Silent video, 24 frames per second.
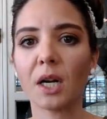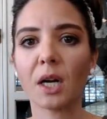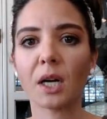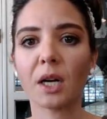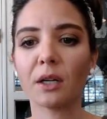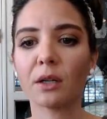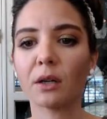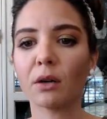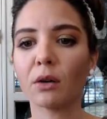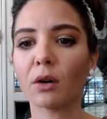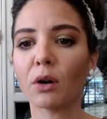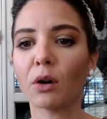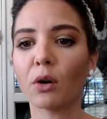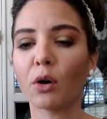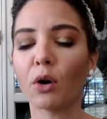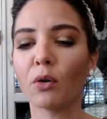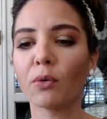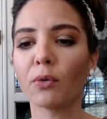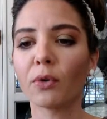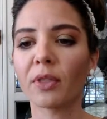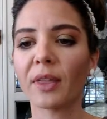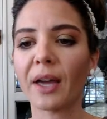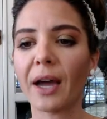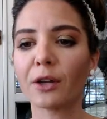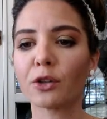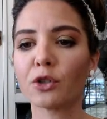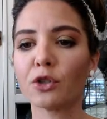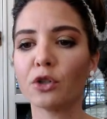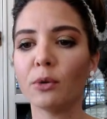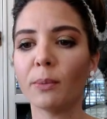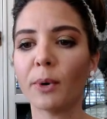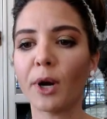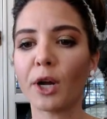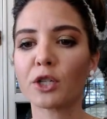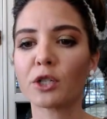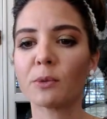and I don't go over that too
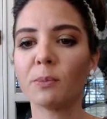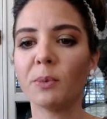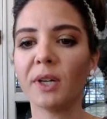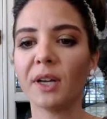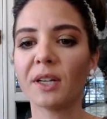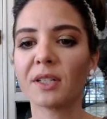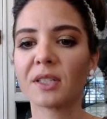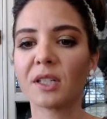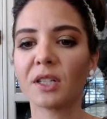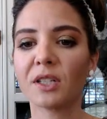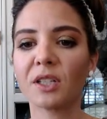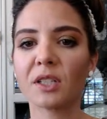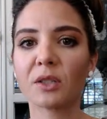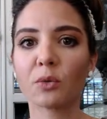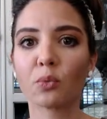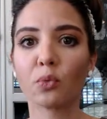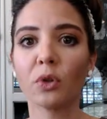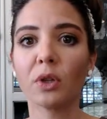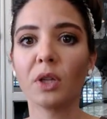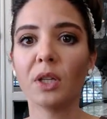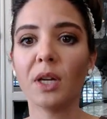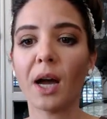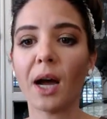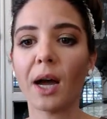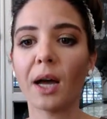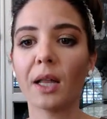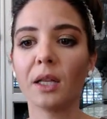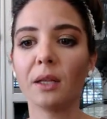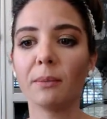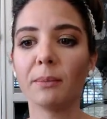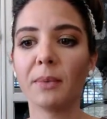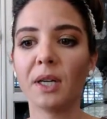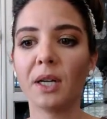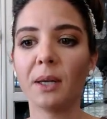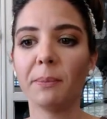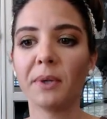much because this is really highly
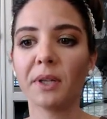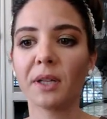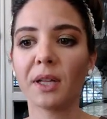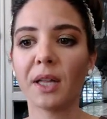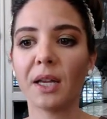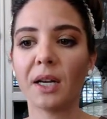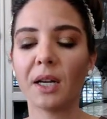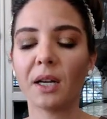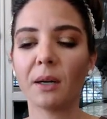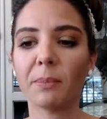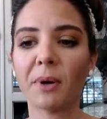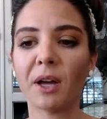manipulated.